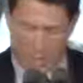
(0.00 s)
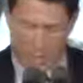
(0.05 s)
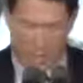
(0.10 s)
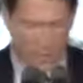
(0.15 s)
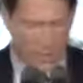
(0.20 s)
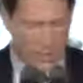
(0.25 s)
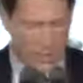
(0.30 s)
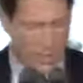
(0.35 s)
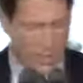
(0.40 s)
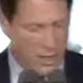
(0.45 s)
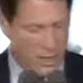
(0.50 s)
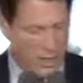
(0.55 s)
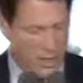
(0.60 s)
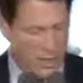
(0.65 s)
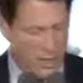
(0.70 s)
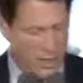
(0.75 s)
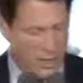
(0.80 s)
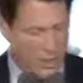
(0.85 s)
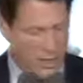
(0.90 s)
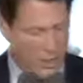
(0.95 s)
announced
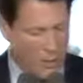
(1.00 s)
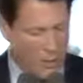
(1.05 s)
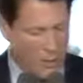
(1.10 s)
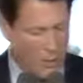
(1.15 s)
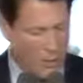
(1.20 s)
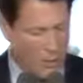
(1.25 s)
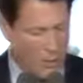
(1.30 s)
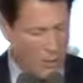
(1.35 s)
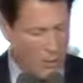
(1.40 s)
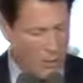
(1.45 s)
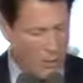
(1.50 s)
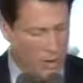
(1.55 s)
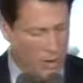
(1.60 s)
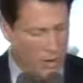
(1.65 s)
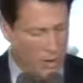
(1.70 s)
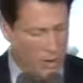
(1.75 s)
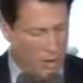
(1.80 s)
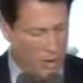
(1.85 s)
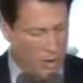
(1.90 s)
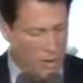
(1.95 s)
today. And I want to uh,
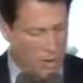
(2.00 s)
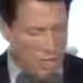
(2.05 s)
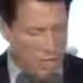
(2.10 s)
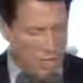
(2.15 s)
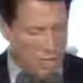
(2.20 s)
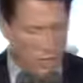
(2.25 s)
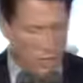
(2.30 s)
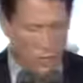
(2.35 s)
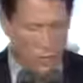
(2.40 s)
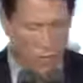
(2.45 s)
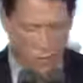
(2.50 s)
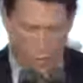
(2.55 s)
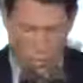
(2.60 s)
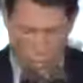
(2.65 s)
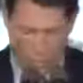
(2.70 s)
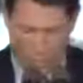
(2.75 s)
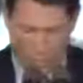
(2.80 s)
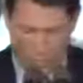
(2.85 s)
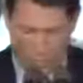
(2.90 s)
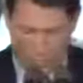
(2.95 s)
acknowledge Andrew
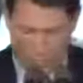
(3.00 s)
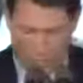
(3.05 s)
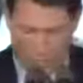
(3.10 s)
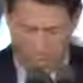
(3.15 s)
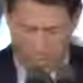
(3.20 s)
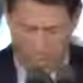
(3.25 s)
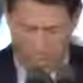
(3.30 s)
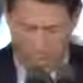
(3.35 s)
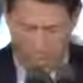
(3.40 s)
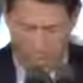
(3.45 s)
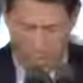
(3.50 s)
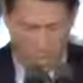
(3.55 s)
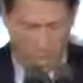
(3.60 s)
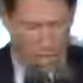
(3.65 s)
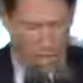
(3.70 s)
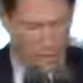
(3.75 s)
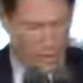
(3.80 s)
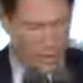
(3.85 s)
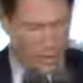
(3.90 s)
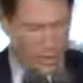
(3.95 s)
Cuomo from
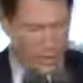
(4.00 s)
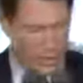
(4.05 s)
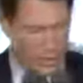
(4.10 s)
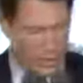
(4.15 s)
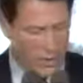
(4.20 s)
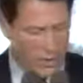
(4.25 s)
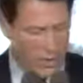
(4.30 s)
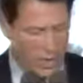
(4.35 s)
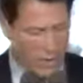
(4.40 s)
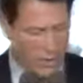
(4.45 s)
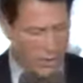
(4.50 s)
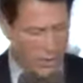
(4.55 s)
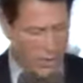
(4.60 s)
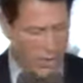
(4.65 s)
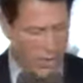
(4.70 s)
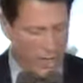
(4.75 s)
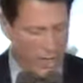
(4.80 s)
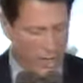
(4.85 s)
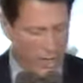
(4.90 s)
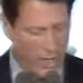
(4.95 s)
HUD, who has
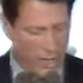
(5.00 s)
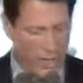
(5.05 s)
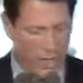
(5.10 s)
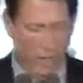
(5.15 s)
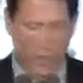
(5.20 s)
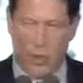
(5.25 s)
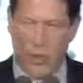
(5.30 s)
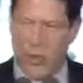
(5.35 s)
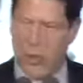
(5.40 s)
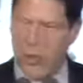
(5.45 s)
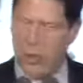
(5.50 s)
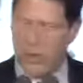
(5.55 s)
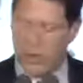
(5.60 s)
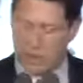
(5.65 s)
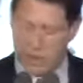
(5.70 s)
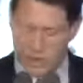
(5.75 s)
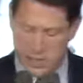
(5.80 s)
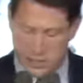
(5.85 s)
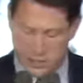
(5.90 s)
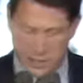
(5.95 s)
played a key role in
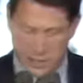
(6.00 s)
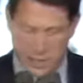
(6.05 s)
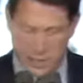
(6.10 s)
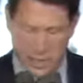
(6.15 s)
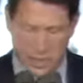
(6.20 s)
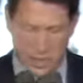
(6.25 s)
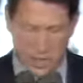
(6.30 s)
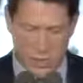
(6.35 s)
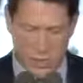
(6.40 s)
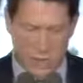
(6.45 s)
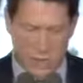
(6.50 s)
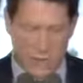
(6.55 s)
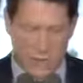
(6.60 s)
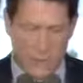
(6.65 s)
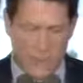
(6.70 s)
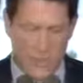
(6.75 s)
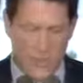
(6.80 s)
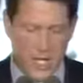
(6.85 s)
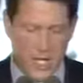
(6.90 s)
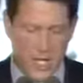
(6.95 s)
this uh, as
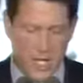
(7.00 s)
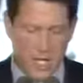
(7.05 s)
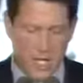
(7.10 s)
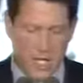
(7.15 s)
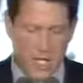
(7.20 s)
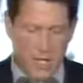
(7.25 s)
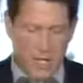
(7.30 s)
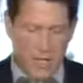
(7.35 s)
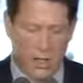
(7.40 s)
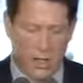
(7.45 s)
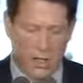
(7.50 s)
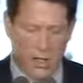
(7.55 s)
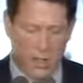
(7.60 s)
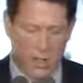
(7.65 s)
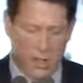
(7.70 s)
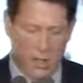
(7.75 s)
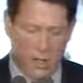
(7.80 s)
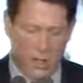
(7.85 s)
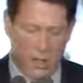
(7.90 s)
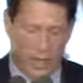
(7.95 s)
well. Uh,
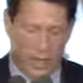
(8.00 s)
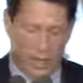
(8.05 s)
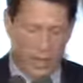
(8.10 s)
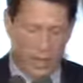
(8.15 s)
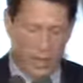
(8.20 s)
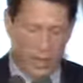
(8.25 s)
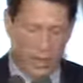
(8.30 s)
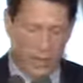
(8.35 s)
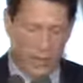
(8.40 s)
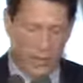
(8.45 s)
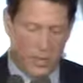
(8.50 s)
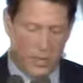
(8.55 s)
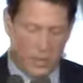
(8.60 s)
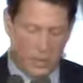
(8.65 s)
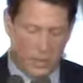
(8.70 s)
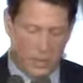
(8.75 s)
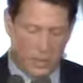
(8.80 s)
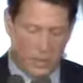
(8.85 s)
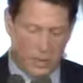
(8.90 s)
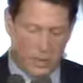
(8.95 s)
Federico
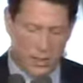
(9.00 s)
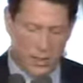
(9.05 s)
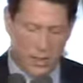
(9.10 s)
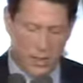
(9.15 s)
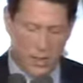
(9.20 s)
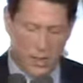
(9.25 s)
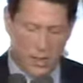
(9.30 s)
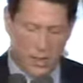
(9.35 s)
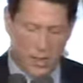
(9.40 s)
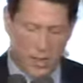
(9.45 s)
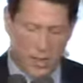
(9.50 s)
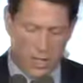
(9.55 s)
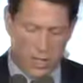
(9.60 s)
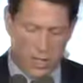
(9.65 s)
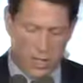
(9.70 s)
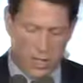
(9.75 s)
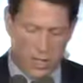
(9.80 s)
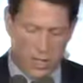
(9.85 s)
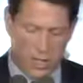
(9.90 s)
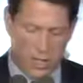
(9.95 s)
Pena, who
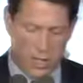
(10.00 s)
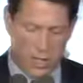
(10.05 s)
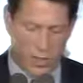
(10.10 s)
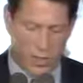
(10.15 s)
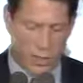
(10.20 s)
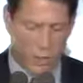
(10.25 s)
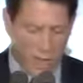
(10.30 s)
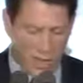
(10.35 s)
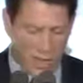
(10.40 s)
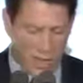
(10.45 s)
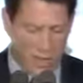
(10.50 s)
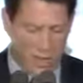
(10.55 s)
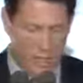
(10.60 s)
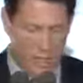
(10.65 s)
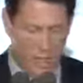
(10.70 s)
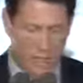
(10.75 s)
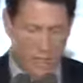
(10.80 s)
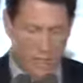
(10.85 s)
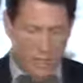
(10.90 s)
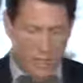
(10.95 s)
also spent weeks
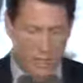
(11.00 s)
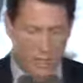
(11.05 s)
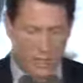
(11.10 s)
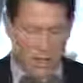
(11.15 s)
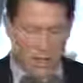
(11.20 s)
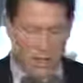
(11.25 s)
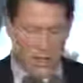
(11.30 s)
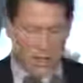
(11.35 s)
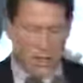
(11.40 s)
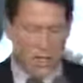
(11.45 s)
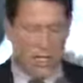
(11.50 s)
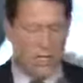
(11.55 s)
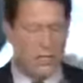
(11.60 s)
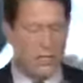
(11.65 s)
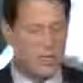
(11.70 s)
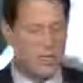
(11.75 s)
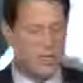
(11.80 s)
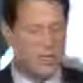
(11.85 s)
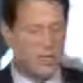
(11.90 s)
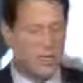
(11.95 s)
in Los
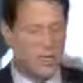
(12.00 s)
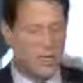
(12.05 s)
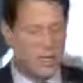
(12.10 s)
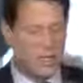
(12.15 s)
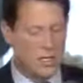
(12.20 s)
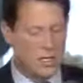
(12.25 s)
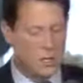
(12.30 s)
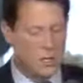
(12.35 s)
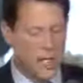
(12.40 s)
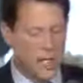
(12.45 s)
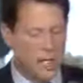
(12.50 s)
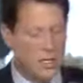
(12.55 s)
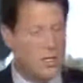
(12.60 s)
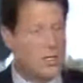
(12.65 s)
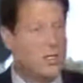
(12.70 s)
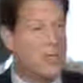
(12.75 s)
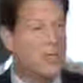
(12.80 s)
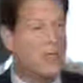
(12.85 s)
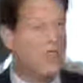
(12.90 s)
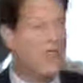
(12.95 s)
Angeles and has
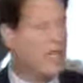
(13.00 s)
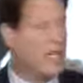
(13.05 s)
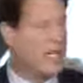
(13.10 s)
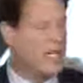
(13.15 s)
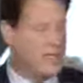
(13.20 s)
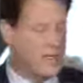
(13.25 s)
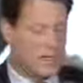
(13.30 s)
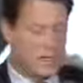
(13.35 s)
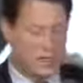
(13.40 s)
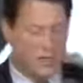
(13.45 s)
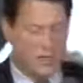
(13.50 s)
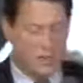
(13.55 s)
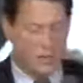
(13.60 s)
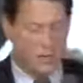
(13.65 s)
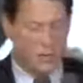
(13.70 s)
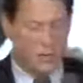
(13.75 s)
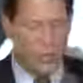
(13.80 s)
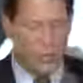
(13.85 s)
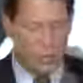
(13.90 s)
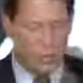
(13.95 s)
managed the fastest
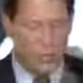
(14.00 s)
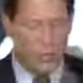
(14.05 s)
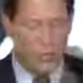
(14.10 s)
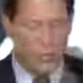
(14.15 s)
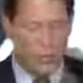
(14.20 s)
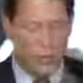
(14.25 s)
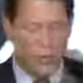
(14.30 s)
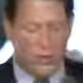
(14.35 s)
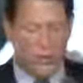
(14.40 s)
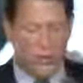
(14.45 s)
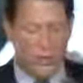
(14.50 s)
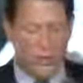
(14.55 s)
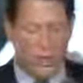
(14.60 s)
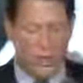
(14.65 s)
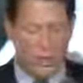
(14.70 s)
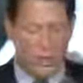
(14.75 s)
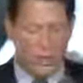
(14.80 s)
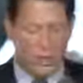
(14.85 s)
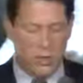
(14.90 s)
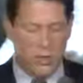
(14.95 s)
debris removal
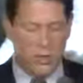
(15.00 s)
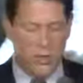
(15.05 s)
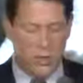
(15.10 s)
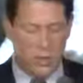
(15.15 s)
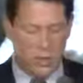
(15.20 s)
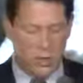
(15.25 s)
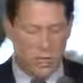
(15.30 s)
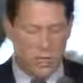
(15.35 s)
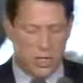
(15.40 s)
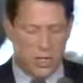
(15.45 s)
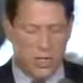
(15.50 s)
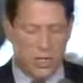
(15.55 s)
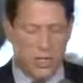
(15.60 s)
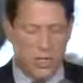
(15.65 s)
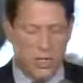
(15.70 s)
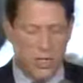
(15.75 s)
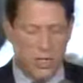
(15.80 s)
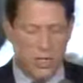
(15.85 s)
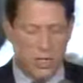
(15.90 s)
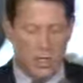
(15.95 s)
and new construction
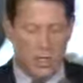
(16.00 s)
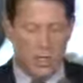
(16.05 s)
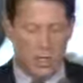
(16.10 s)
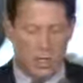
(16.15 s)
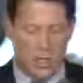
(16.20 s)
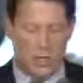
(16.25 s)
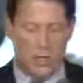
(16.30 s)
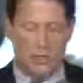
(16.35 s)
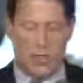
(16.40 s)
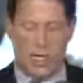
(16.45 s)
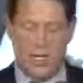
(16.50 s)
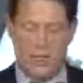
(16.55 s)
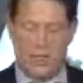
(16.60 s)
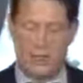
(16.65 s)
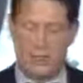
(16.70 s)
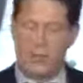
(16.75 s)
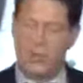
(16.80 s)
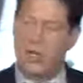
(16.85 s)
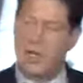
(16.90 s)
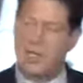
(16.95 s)

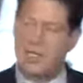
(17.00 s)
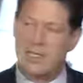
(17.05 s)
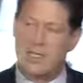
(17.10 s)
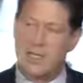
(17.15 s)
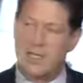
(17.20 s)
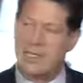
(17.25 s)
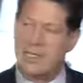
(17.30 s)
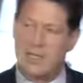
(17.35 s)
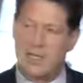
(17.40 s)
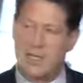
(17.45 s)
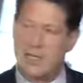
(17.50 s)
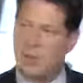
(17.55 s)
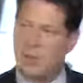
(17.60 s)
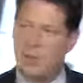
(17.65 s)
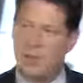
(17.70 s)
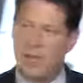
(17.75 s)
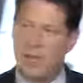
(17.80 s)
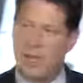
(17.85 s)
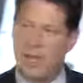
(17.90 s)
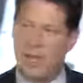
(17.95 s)
contracting process
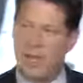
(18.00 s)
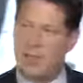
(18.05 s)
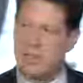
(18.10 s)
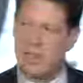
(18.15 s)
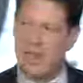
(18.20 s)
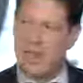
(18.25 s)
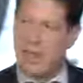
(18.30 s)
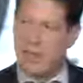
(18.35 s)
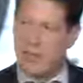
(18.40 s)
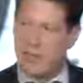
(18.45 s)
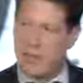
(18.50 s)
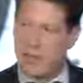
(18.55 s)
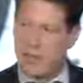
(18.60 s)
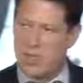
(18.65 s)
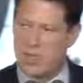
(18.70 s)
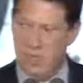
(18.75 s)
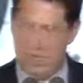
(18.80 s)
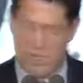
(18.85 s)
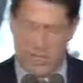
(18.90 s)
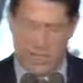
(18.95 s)
anyone has ever
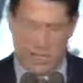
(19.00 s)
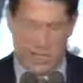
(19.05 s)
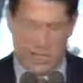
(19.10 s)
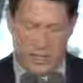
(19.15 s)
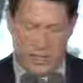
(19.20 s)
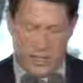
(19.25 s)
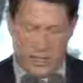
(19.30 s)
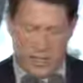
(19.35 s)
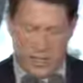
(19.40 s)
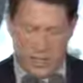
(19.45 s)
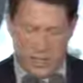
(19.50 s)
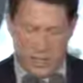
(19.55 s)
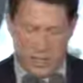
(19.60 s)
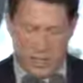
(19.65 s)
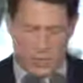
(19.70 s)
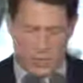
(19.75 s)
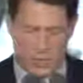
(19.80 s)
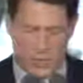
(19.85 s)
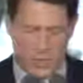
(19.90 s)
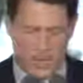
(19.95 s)
seen in
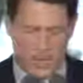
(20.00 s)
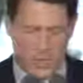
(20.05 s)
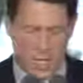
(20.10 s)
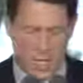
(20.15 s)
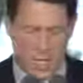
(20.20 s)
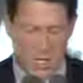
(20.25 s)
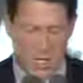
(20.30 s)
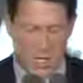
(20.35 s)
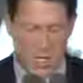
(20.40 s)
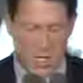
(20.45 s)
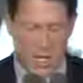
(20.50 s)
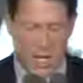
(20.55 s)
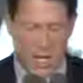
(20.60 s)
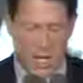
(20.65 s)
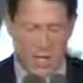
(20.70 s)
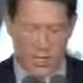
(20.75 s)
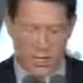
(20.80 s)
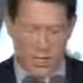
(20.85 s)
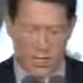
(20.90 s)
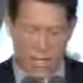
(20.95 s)
history
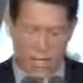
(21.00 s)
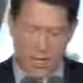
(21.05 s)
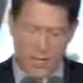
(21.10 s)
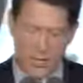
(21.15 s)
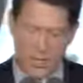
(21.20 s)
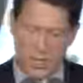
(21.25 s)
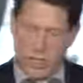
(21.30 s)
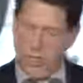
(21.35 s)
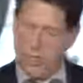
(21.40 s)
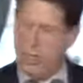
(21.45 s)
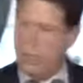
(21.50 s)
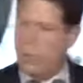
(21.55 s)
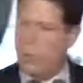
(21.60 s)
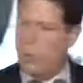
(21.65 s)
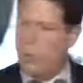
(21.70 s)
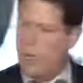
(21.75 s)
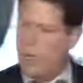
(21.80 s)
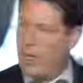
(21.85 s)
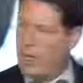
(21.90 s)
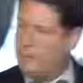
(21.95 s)
and James Lee
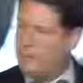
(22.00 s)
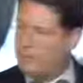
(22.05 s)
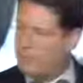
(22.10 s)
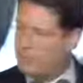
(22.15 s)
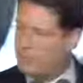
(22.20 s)
Witt,